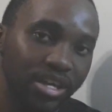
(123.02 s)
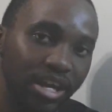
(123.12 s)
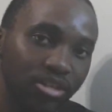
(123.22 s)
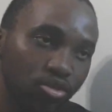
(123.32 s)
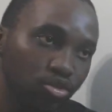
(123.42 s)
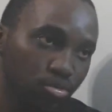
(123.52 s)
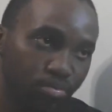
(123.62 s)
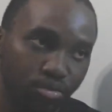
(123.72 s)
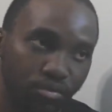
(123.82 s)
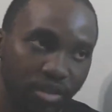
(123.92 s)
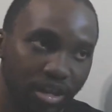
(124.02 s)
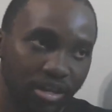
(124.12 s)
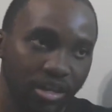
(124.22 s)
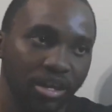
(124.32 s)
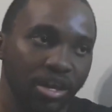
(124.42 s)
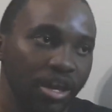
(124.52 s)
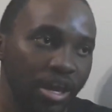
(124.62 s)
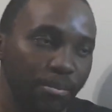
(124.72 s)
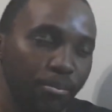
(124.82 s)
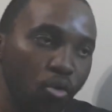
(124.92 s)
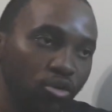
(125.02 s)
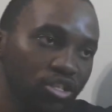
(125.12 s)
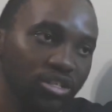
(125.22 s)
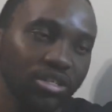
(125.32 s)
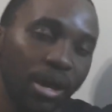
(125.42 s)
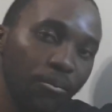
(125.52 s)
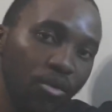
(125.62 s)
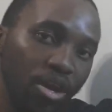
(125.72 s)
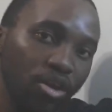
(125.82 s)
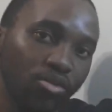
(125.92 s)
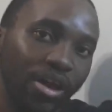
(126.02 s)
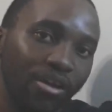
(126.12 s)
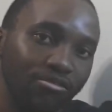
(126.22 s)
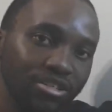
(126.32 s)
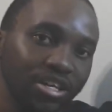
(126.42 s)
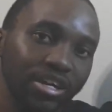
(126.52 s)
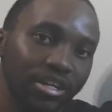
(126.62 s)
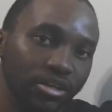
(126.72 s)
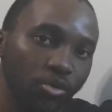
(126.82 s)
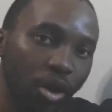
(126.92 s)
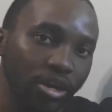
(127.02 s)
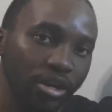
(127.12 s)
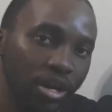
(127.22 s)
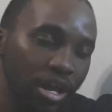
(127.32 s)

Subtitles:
ask you to prove that a portion somewhere you have a cyclic quad.